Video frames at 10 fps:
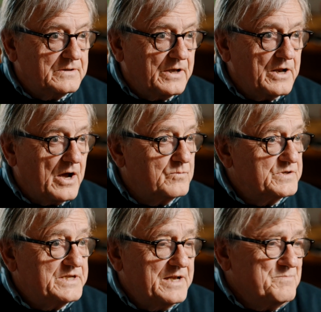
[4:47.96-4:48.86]
and I
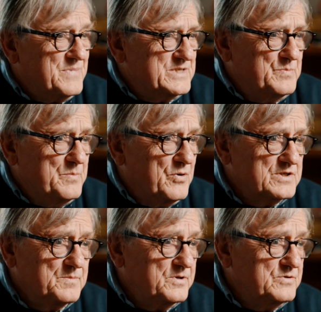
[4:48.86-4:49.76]
always say it must be
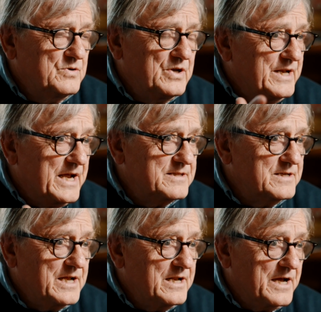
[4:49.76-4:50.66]
possible to collect the
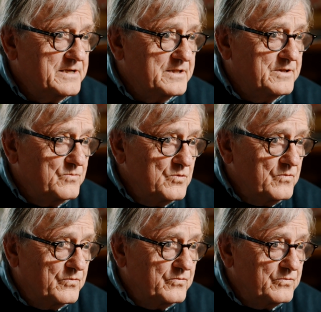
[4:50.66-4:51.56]
daylight at the
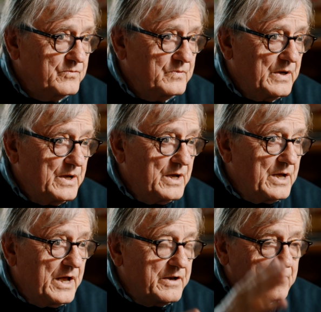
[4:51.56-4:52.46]
roof
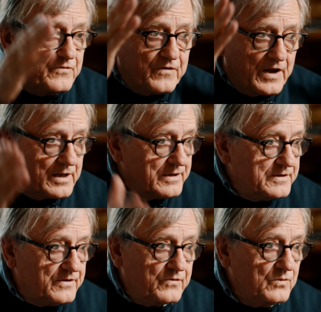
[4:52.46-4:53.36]
and funnel
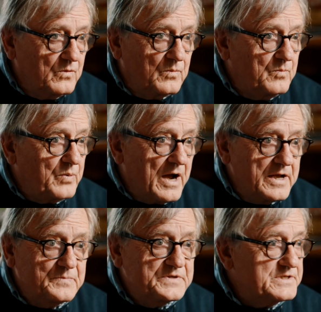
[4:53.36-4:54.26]
it through
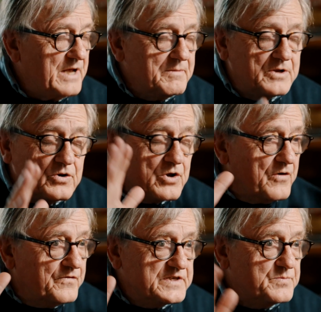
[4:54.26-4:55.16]
pipes. I don't know
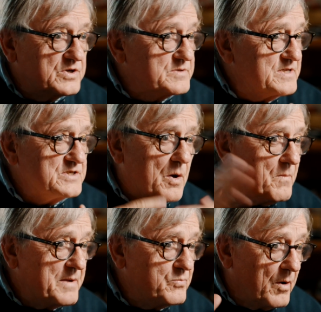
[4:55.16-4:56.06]
if this is possible. This is not
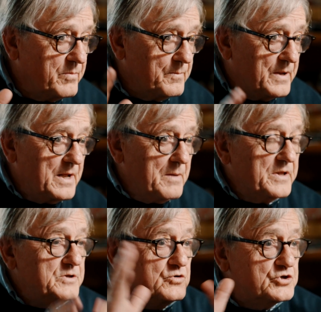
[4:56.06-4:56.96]
my problem.
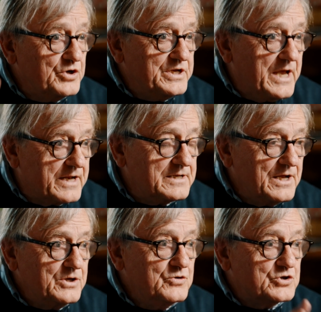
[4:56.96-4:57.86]
But you should get
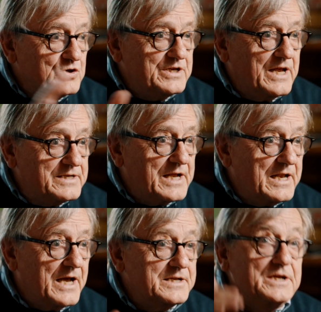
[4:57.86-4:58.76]

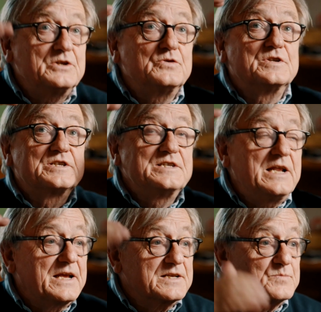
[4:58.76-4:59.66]
daylight into the
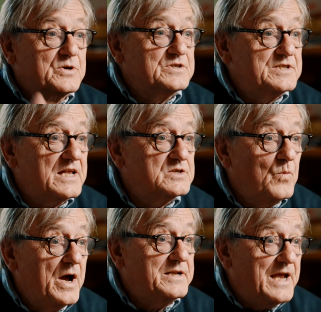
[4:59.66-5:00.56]
ceilings, because that's
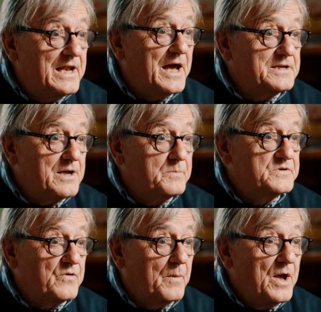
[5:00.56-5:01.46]
where daylight
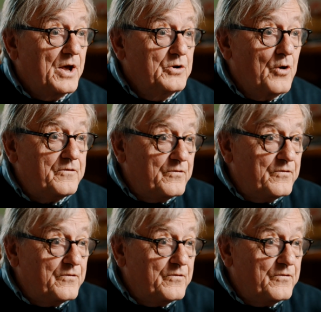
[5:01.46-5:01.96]
comes from, not